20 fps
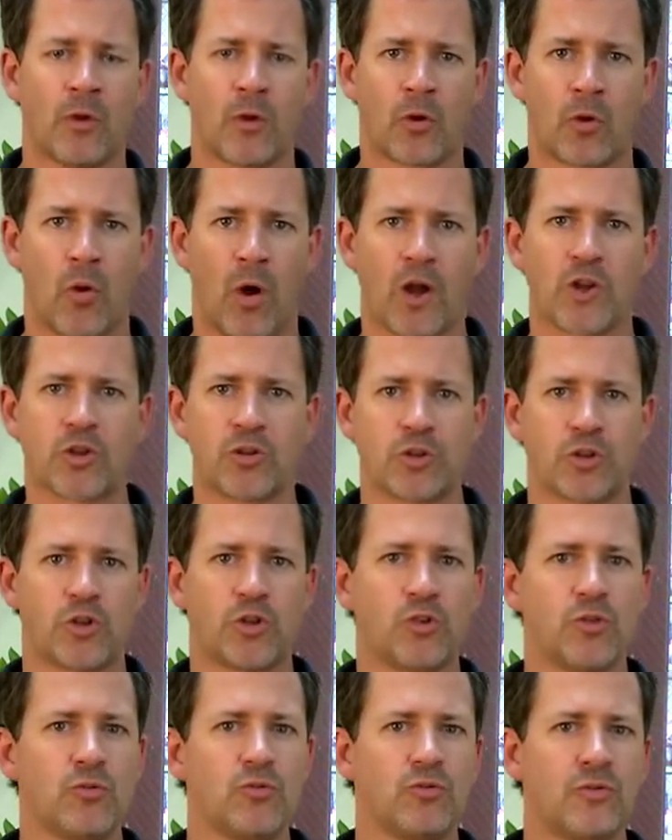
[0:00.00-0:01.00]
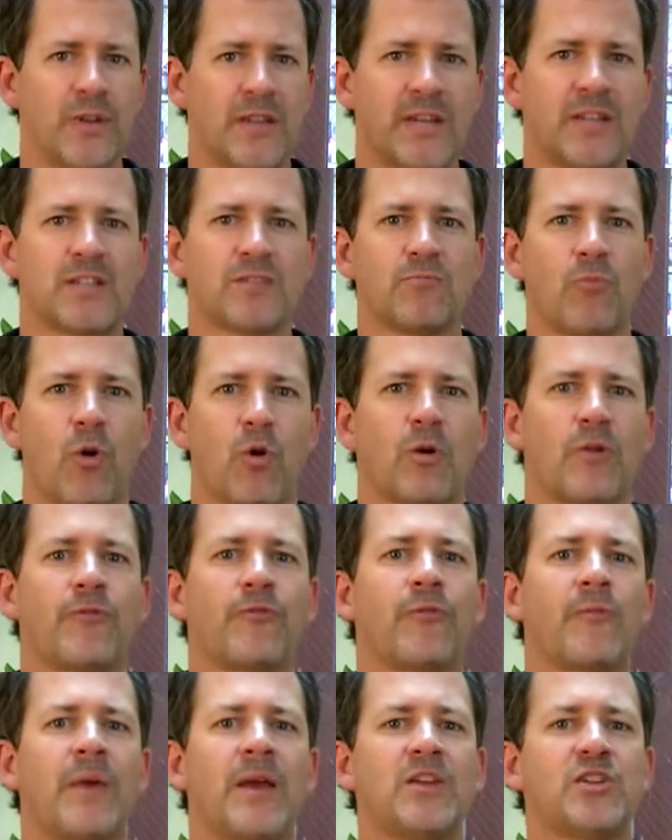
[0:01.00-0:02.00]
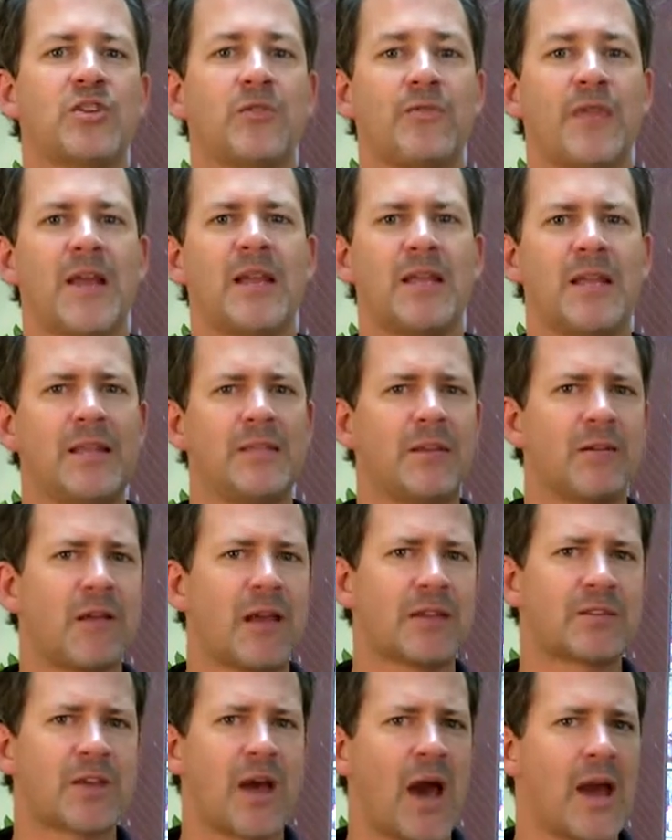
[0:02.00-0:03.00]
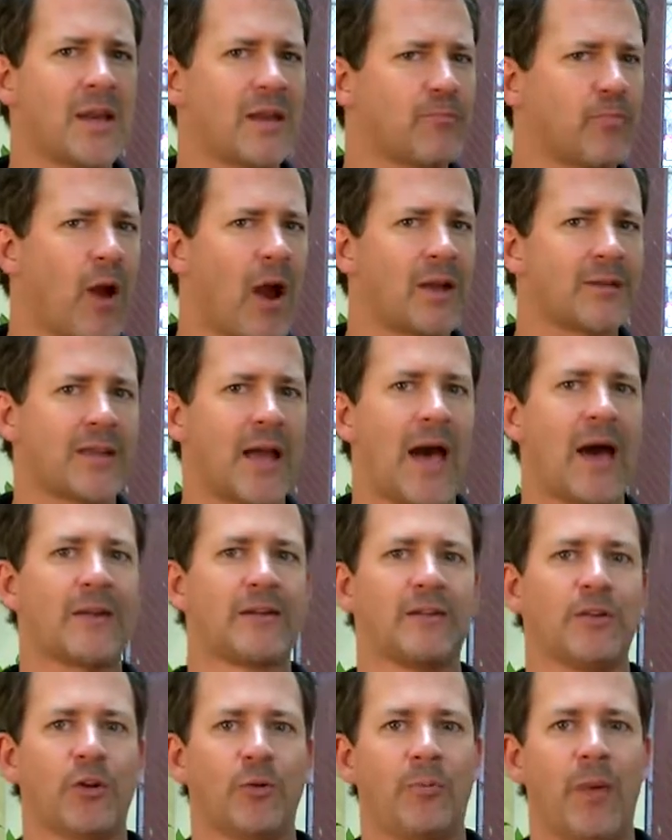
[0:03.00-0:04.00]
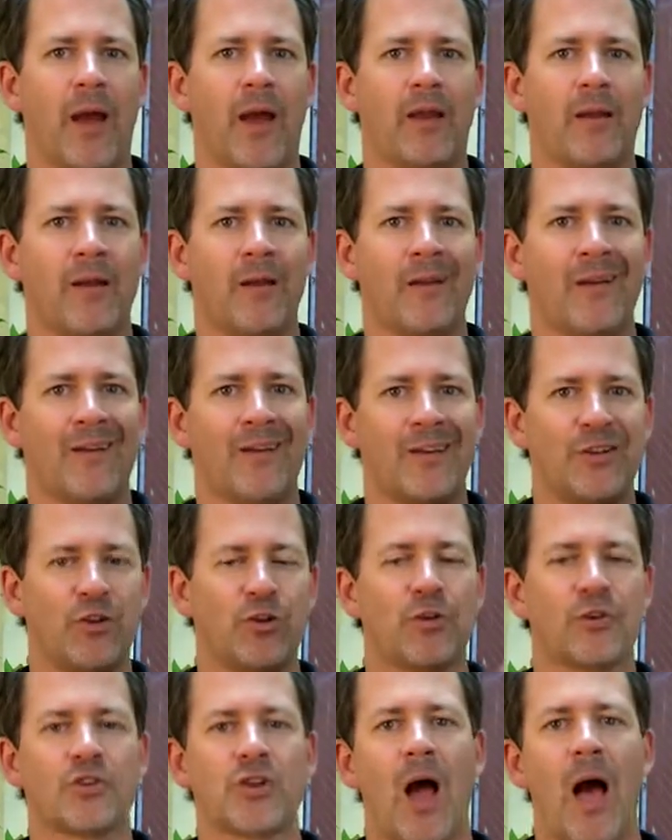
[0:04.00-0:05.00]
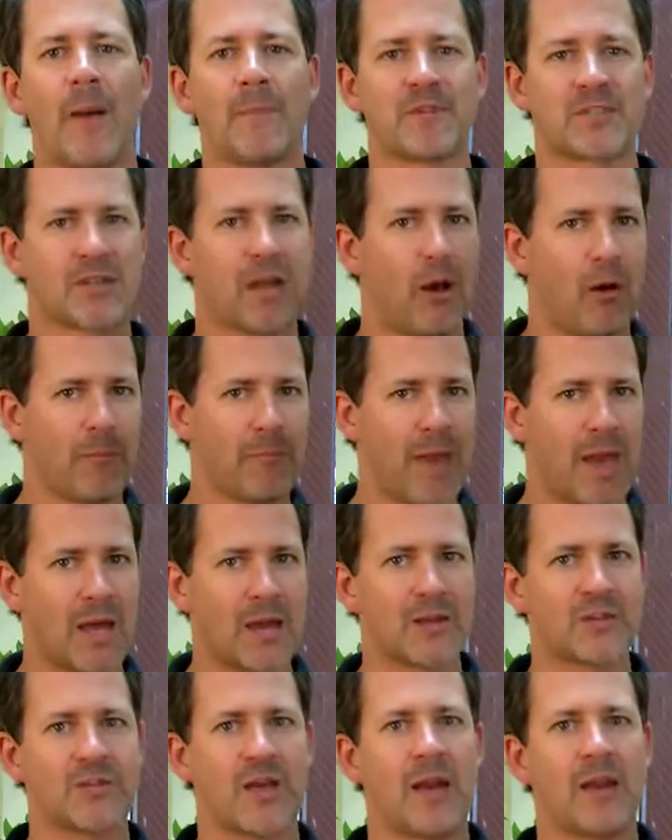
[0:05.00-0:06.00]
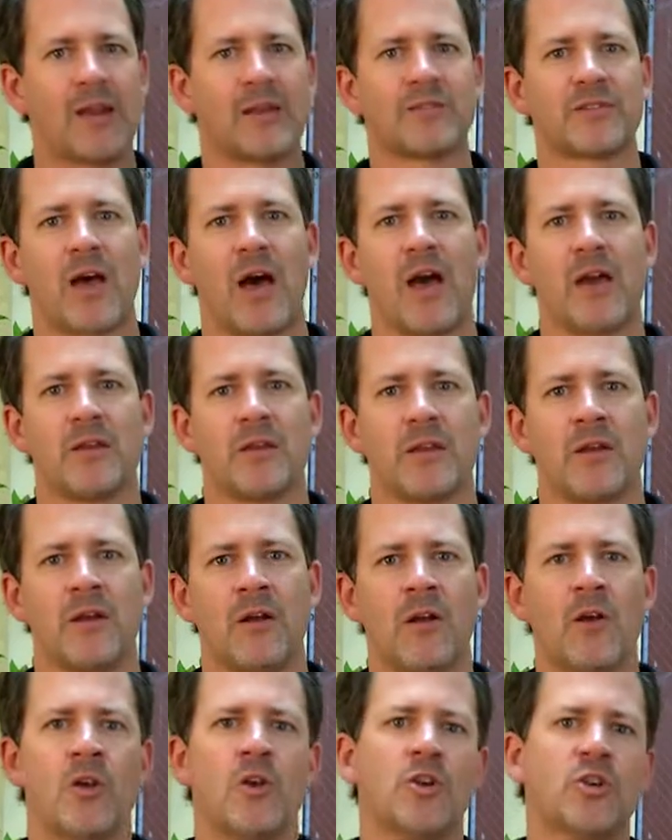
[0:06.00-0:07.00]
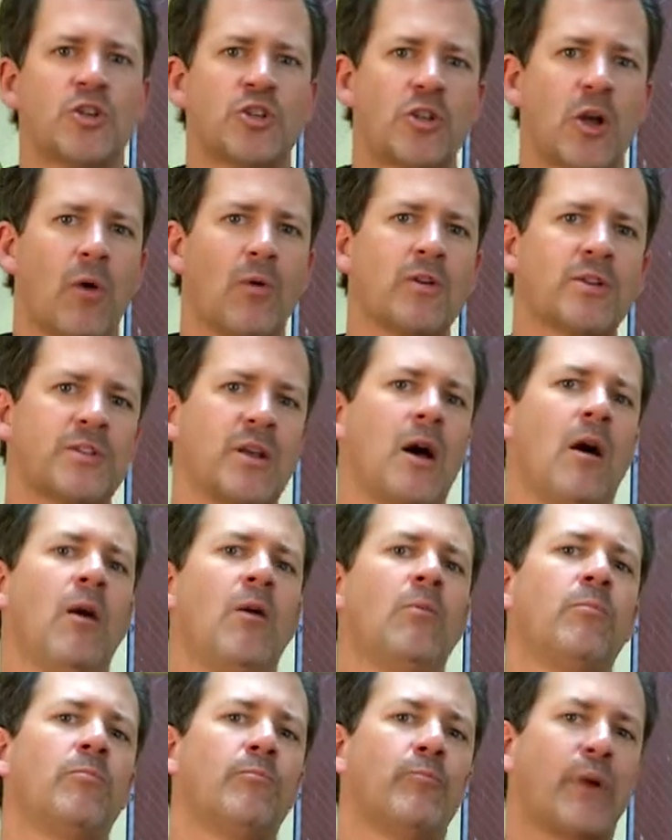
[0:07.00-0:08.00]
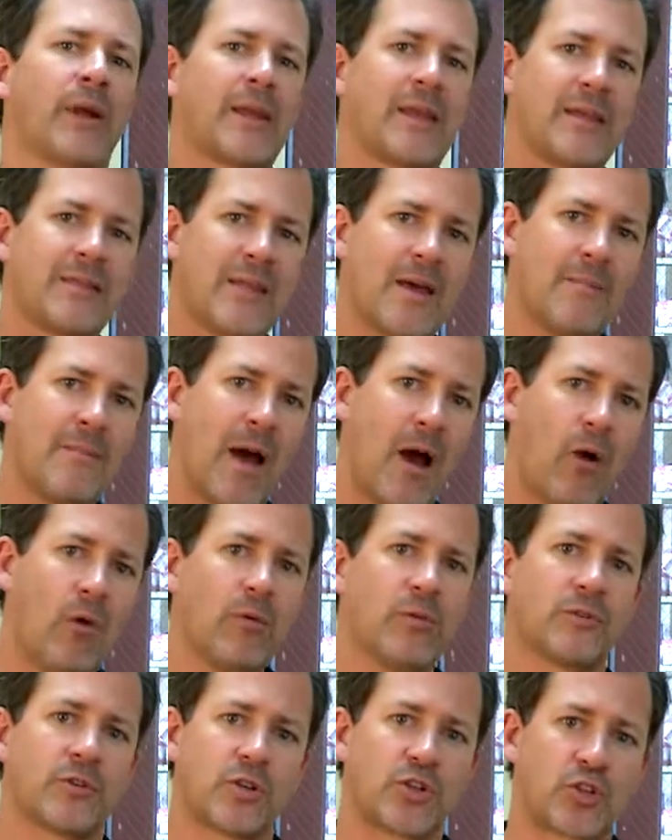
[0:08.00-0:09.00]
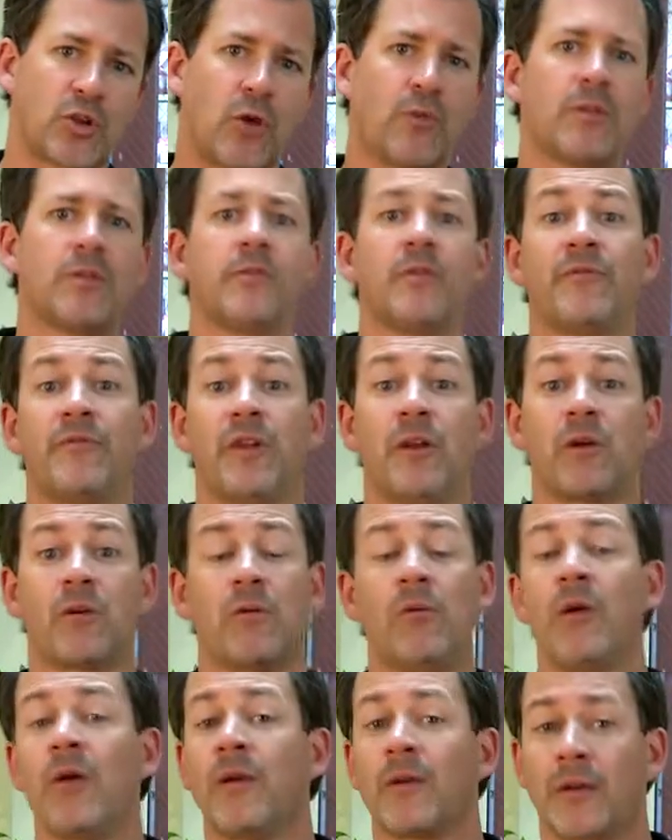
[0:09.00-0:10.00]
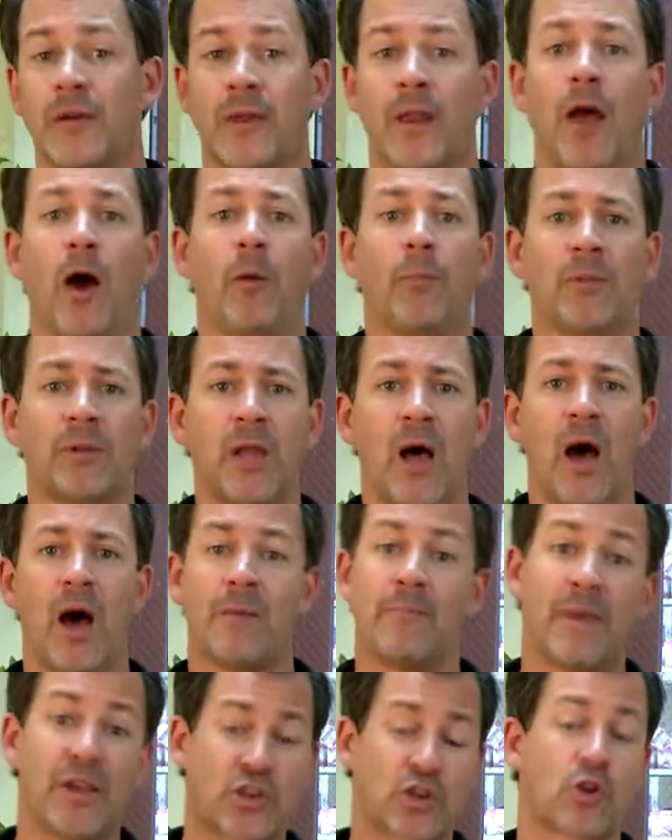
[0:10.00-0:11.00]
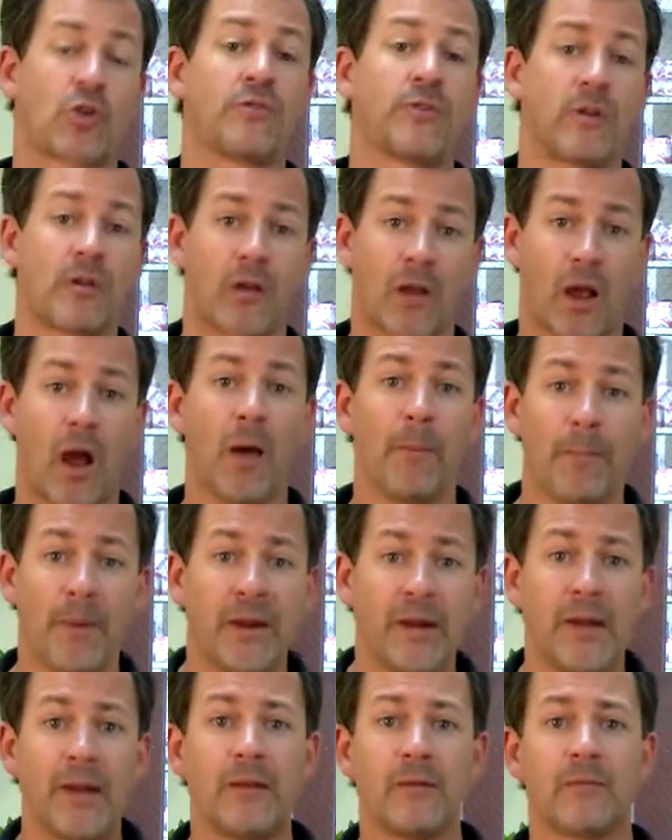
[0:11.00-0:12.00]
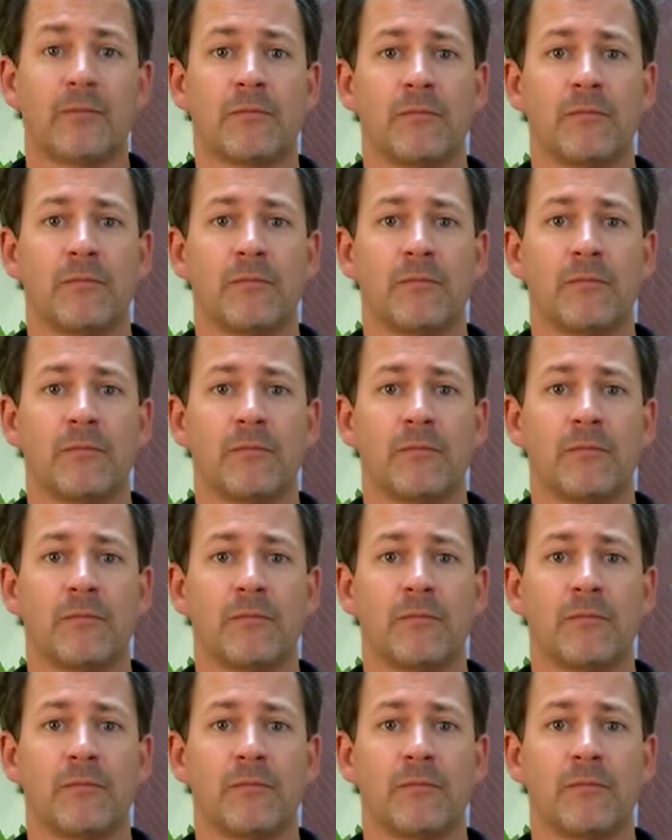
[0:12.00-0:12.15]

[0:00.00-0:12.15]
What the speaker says: Quadrant 2 needs more information. They need their anxiety brought down a little bit, and your job is to help manage that anxiety. Show and tell, bringing them out to show them their vehicle can help a lot. Make sure they're accompanied.